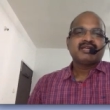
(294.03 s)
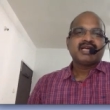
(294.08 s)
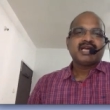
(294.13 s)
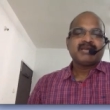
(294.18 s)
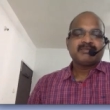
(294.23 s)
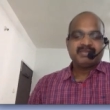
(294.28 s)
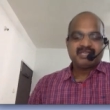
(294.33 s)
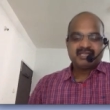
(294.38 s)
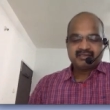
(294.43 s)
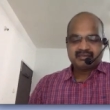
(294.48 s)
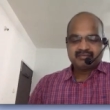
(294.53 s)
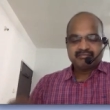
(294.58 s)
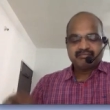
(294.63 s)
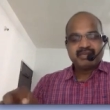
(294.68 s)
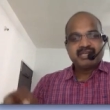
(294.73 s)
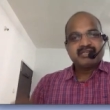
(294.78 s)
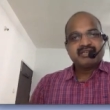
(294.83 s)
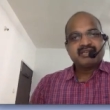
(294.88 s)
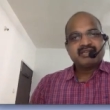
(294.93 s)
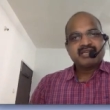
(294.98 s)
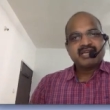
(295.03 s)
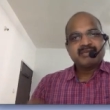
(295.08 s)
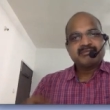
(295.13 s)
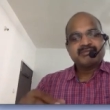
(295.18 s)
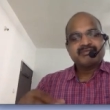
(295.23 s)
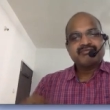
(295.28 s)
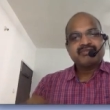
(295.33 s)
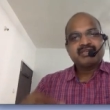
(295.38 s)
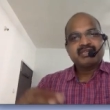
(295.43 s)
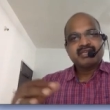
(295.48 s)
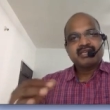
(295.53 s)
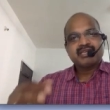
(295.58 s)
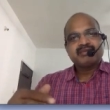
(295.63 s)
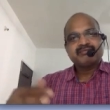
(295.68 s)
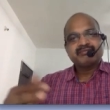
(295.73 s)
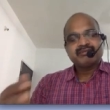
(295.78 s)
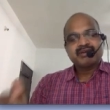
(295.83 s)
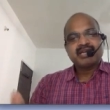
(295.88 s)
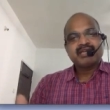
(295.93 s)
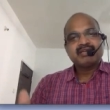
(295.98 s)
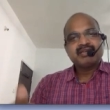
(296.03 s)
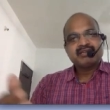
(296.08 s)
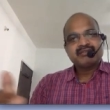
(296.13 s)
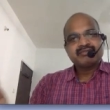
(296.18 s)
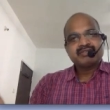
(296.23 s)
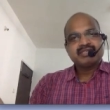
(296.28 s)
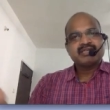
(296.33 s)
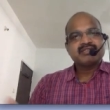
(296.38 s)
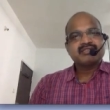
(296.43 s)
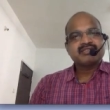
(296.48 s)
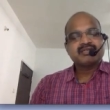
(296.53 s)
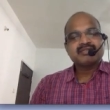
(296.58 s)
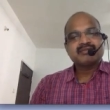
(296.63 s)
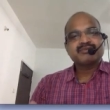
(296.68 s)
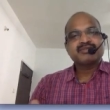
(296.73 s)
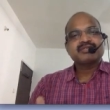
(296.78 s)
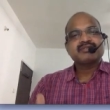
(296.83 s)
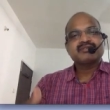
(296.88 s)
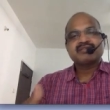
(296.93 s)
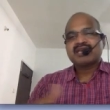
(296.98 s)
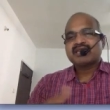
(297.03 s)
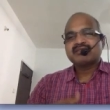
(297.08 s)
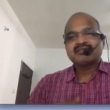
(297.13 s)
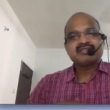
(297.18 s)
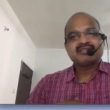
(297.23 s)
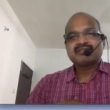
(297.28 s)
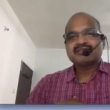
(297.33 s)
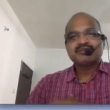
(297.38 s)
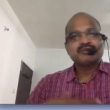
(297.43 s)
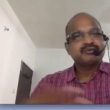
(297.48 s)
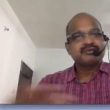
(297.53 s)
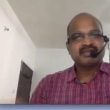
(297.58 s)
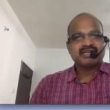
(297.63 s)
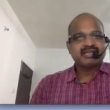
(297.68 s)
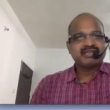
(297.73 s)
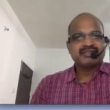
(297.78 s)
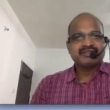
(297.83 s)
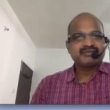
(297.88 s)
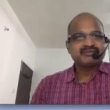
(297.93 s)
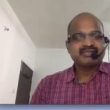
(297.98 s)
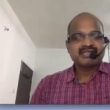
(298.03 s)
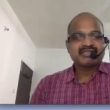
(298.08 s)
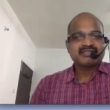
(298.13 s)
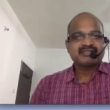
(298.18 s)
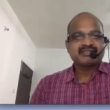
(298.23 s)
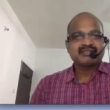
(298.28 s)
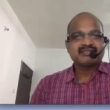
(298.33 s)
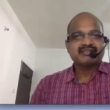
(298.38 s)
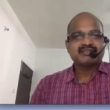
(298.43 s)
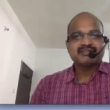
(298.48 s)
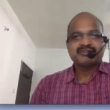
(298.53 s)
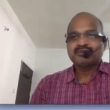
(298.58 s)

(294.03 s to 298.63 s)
I mean, many times we keep fighting with each other because I just don't like you. That's it.